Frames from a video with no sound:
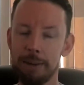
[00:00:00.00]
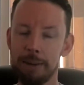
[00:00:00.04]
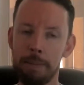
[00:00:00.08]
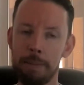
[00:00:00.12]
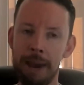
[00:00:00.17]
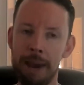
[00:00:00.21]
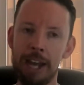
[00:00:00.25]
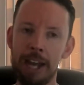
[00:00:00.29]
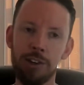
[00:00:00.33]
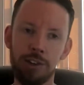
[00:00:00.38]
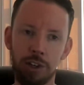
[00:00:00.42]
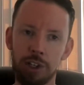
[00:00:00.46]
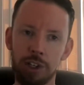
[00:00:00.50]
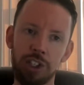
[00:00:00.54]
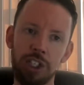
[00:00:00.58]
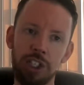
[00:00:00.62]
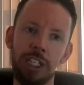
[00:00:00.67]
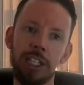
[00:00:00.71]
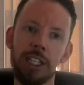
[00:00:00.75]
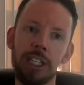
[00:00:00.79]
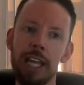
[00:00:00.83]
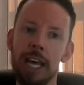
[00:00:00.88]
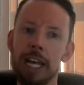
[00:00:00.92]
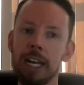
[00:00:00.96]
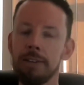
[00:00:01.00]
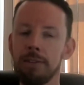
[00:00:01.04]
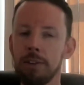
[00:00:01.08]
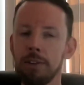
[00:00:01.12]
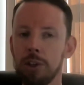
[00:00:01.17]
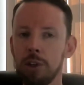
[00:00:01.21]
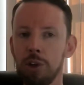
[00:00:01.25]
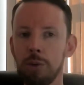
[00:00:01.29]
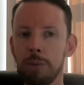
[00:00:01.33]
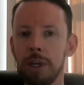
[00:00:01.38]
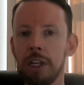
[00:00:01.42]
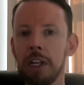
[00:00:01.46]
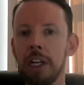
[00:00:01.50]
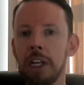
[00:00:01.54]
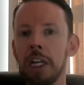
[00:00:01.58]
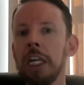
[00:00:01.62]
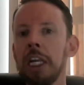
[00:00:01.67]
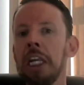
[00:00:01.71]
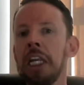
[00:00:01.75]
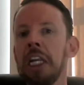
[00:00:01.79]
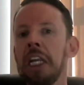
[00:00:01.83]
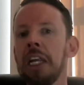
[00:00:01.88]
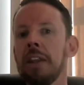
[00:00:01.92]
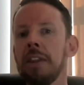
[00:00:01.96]
match or exceed that of a human,
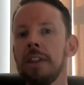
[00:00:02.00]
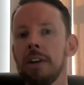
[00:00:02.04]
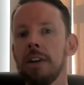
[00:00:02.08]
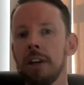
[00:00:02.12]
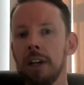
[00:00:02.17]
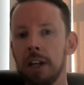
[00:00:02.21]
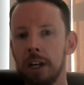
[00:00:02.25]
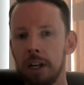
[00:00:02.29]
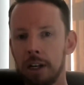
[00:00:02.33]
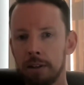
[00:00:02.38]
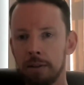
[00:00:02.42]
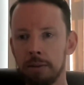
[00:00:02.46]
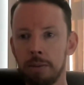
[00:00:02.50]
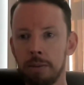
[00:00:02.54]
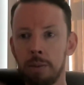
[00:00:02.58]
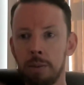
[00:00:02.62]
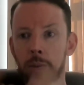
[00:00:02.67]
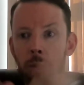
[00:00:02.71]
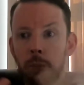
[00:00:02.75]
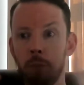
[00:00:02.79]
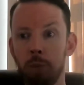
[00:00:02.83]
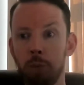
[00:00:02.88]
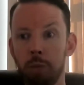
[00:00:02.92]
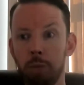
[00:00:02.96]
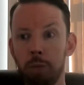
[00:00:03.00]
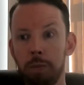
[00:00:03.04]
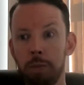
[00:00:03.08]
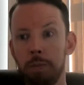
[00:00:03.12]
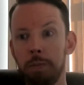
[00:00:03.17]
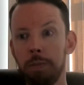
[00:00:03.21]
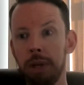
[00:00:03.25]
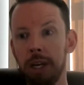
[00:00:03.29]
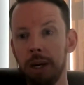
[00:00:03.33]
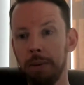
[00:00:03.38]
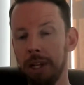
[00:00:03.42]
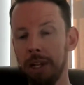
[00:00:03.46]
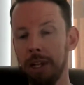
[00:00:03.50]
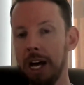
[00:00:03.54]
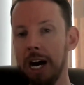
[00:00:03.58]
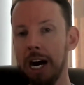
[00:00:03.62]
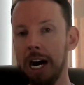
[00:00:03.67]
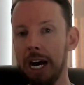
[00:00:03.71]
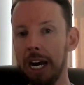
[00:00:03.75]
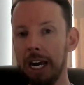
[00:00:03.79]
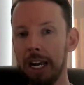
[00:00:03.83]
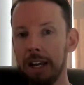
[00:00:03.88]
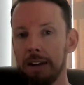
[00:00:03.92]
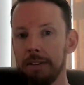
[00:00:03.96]
they're going to come
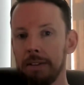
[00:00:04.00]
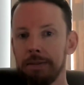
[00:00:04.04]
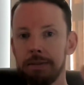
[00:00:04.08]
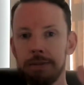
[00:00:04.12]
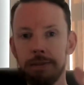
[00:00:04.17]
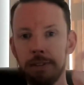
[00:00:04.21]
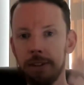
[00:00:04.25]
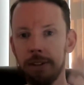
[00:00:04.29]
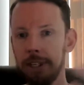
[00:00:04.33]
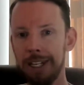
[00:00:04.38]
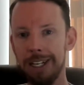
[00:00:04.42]
alive.